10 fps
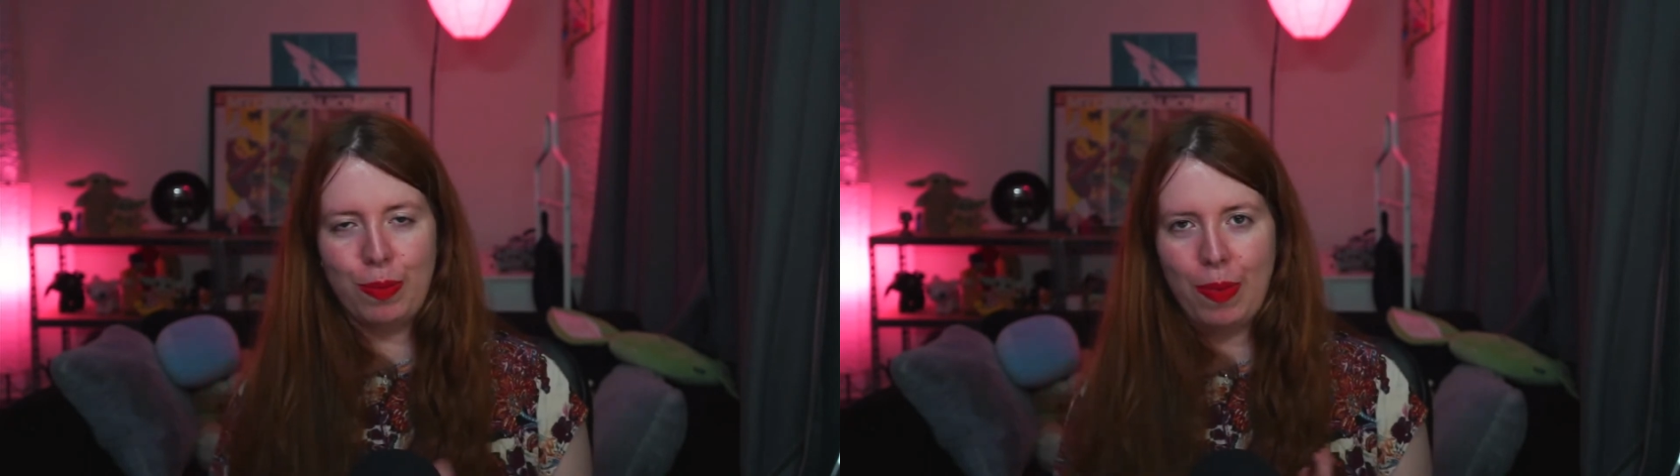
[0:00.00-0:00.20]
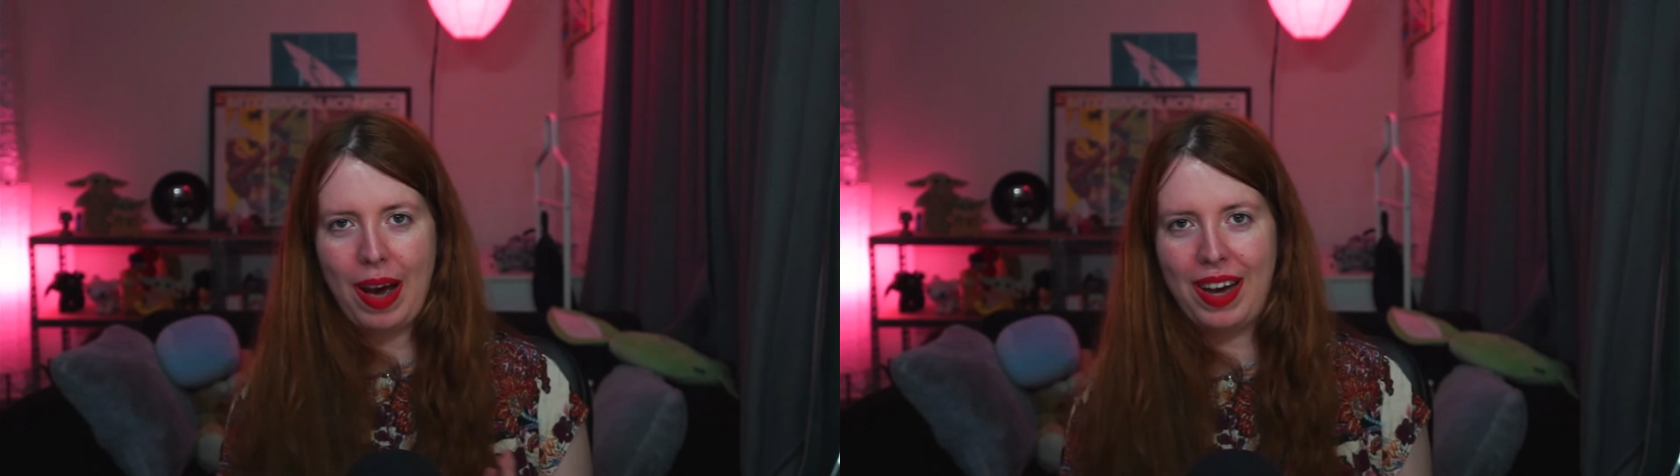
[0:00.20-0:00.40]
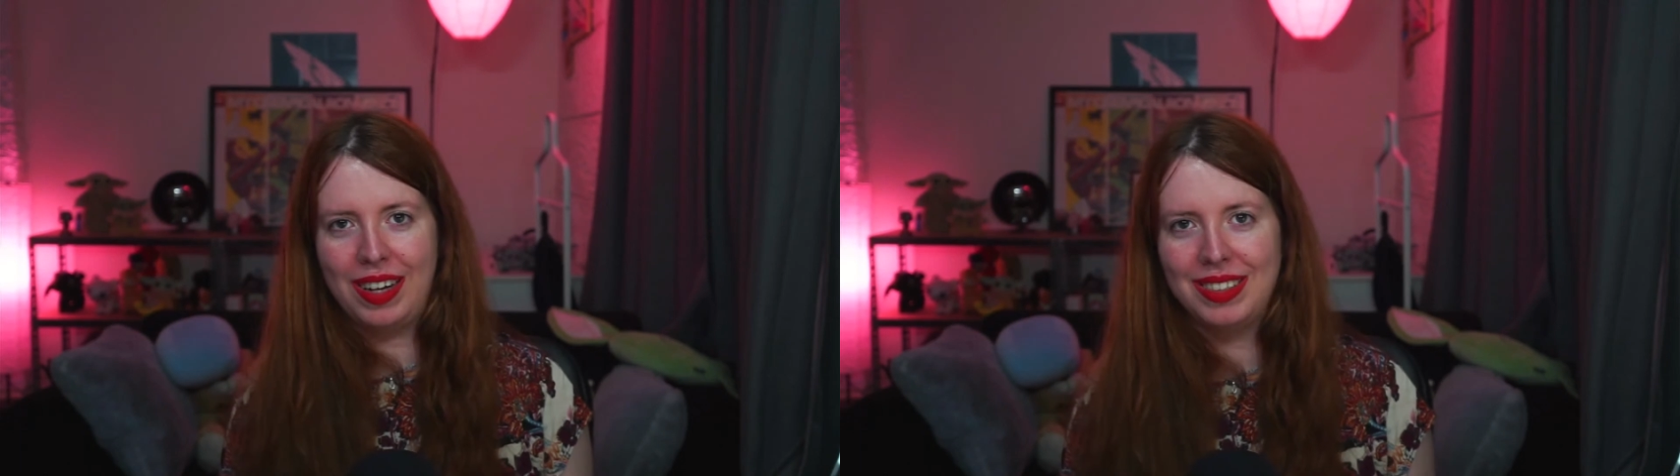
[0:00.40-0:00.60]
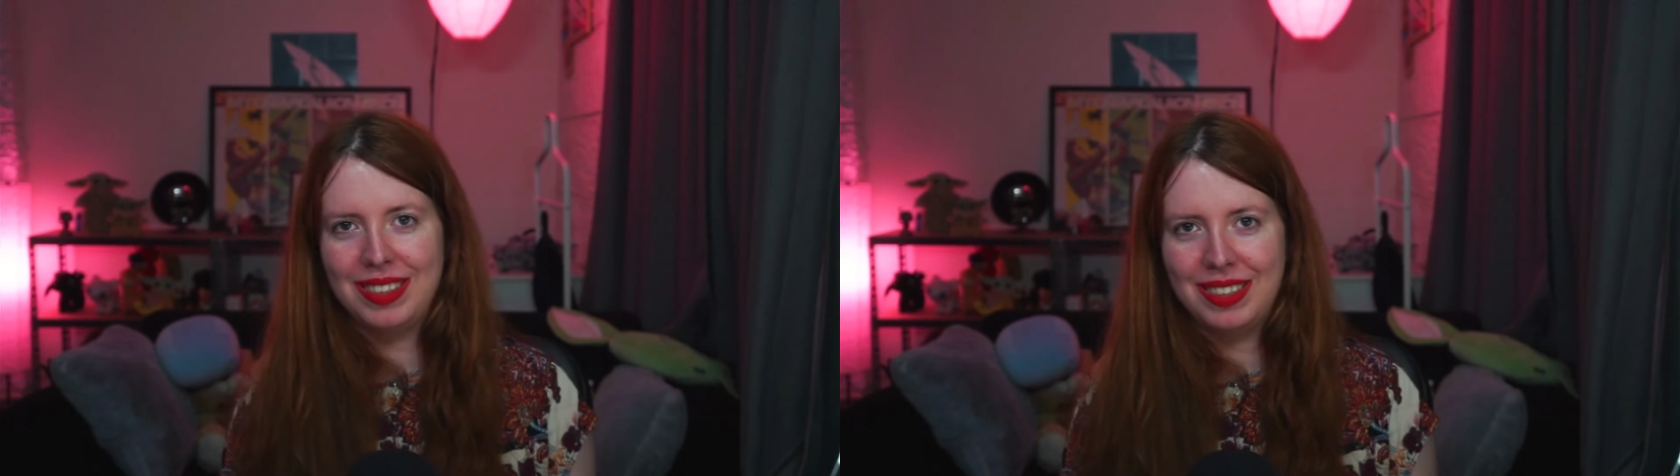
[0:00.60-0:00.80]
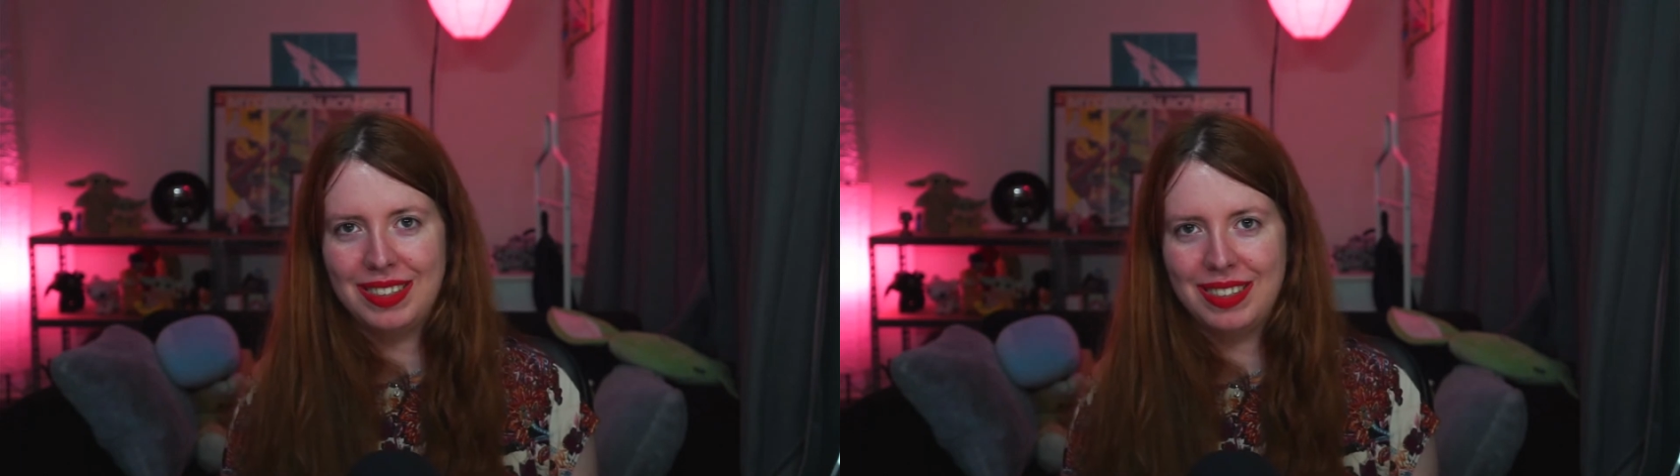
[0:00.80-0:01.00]

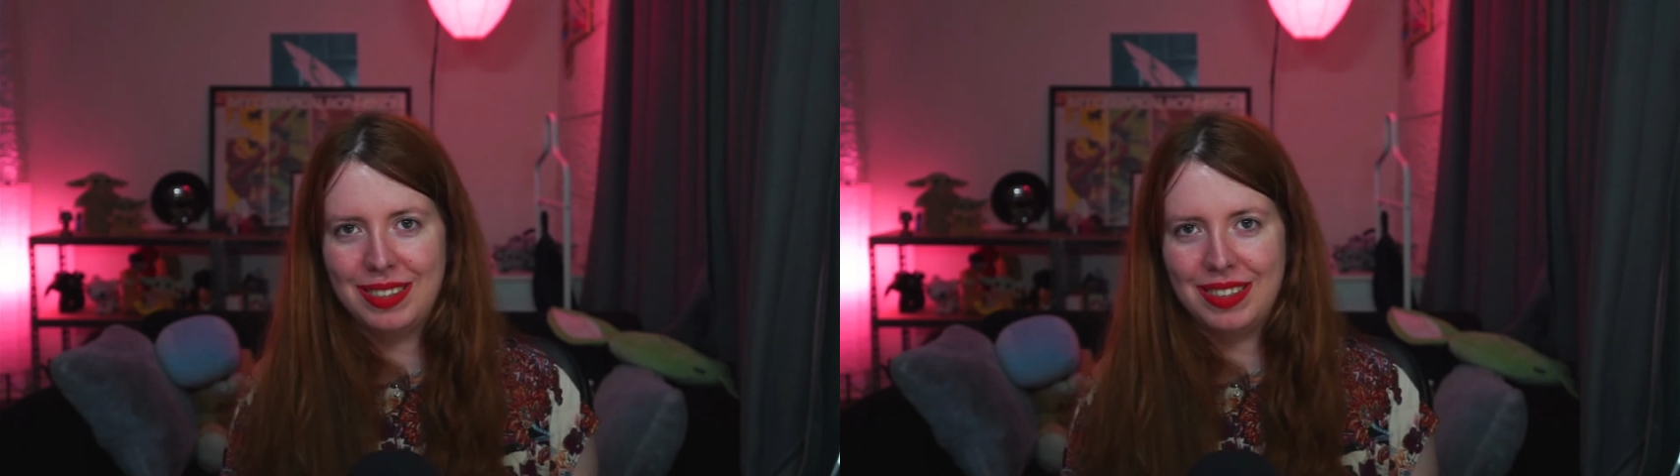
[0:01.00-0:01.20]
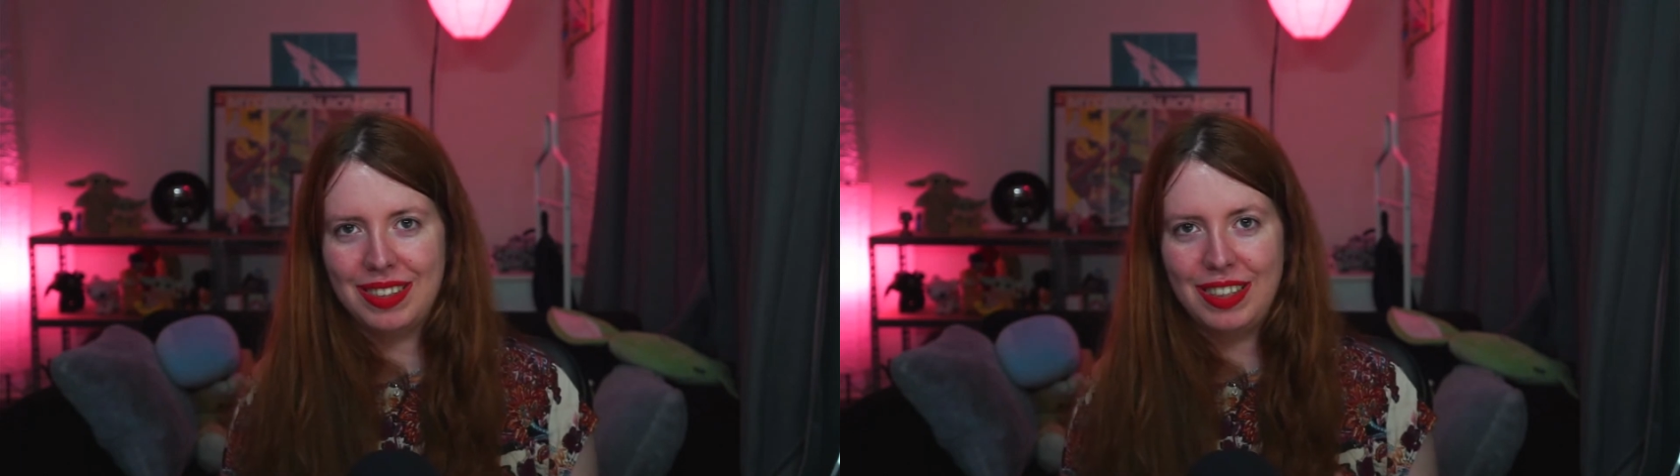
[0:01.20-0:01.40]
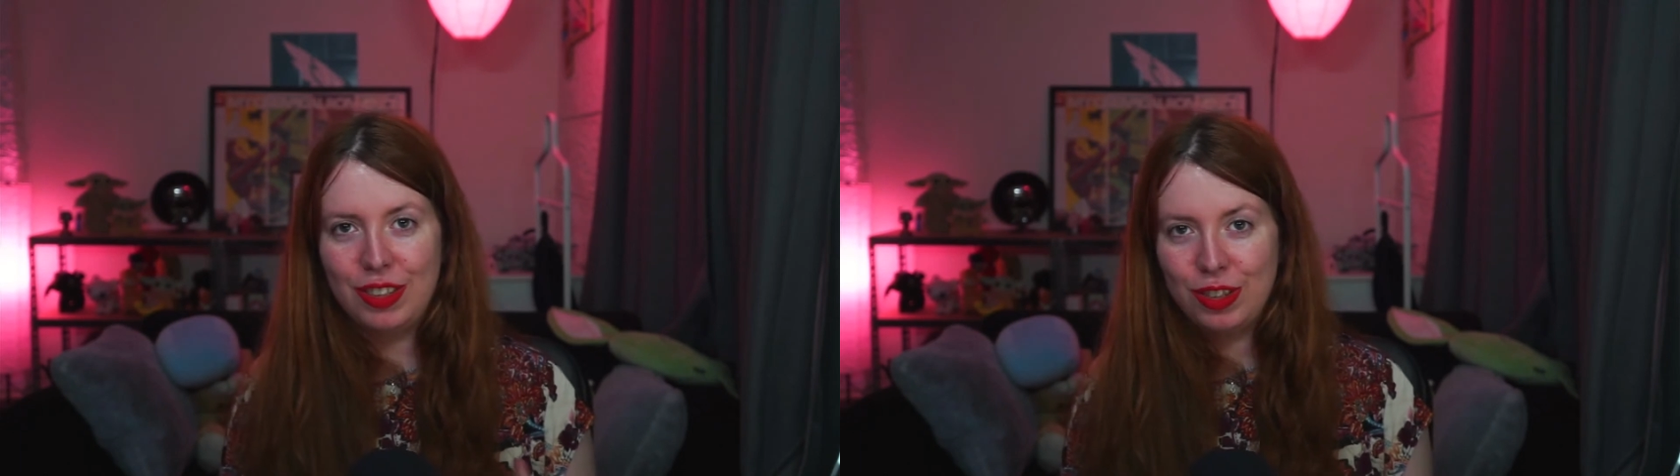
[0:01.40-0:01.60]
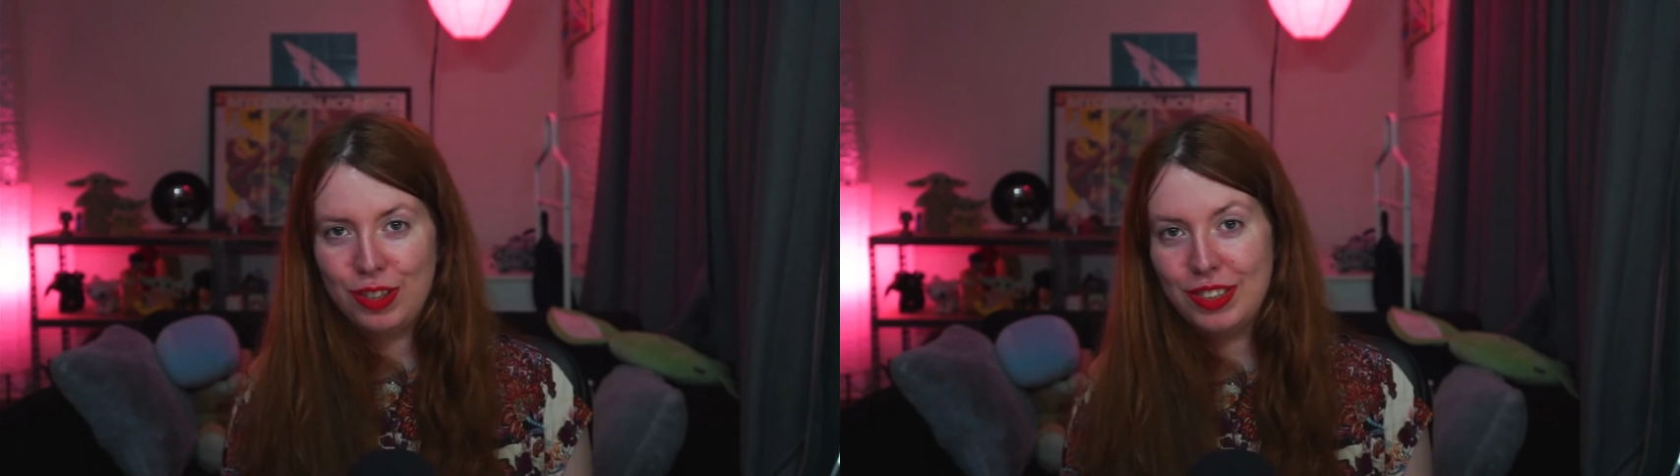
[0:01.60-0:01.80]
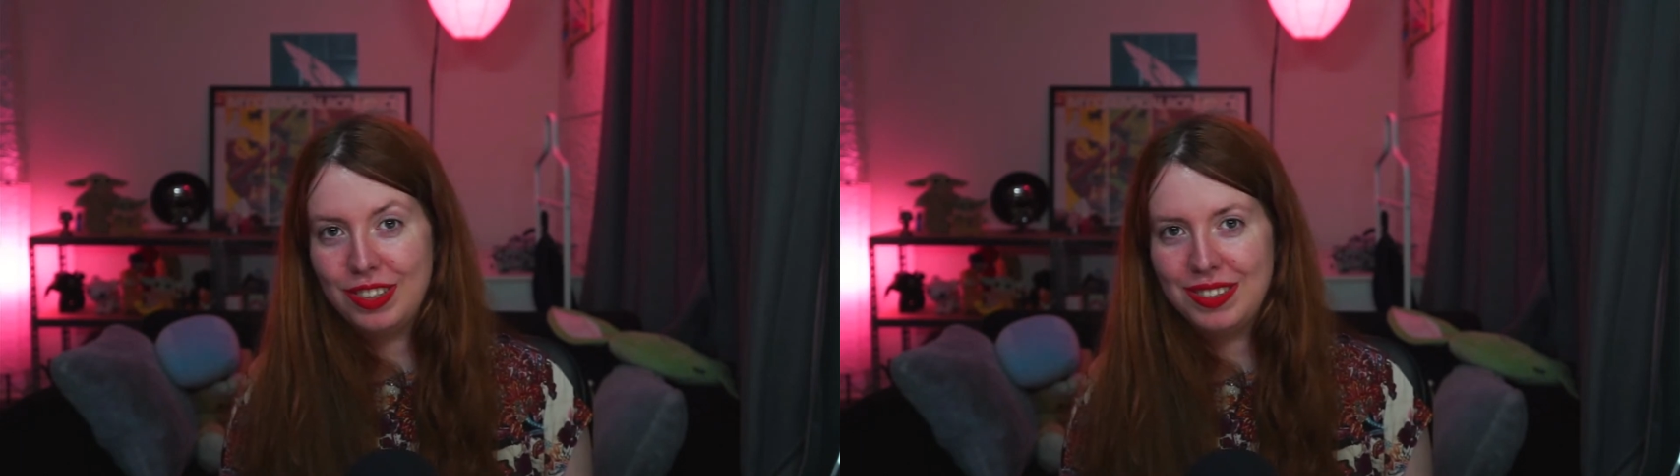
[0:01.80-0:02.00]
past
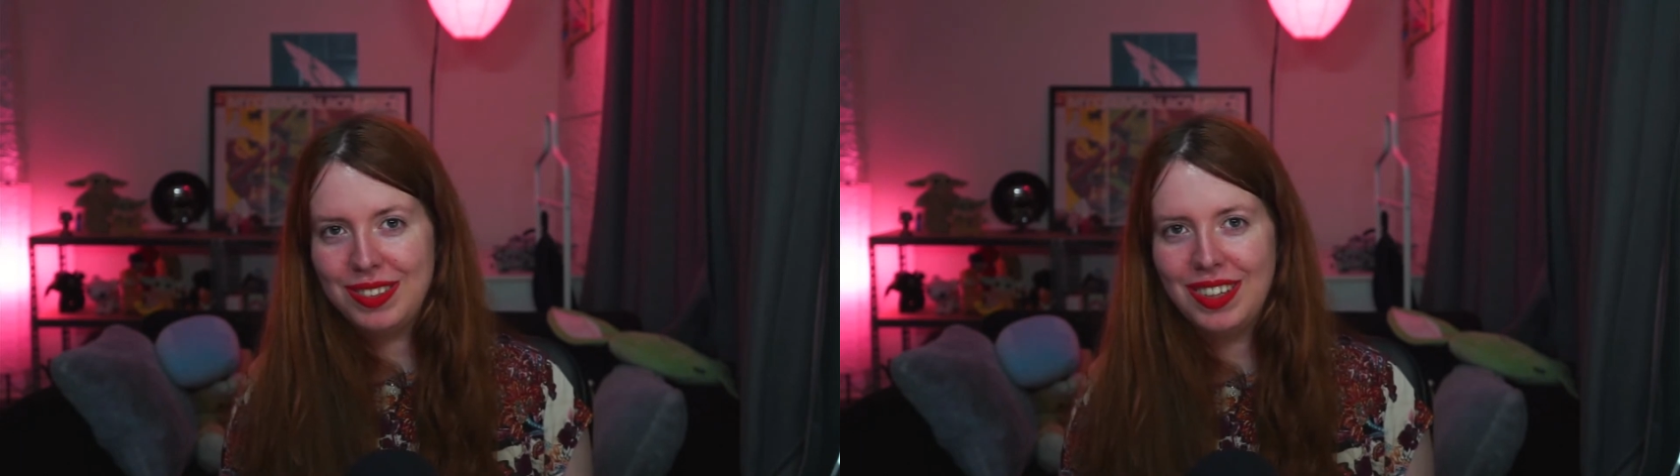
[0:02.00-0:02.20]
issues,